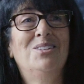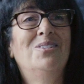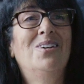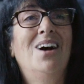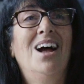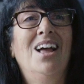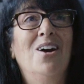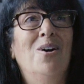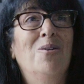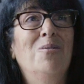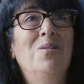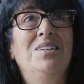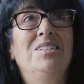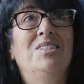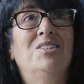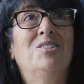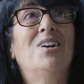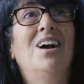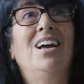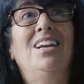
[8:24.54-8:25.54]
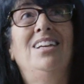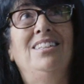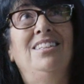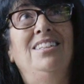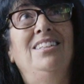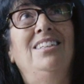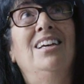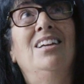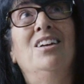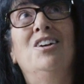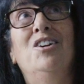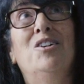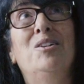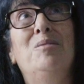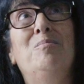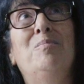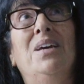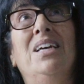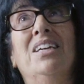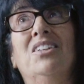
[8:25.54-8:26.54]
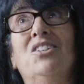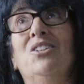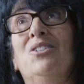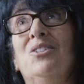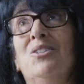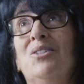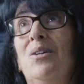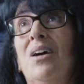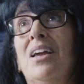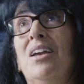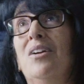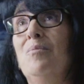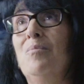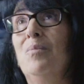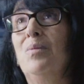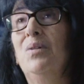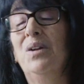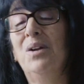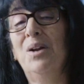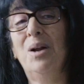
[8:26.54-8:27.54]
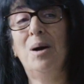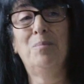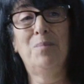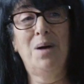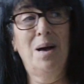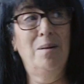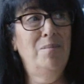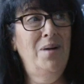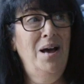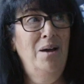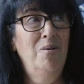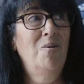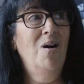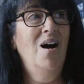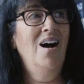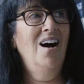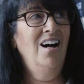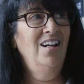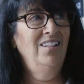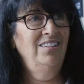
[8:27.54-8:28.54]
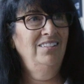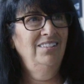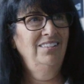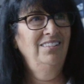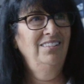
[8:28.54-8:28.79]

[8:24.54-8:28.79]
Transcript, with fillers: I always try to get a good picture so I could put it up on my wall.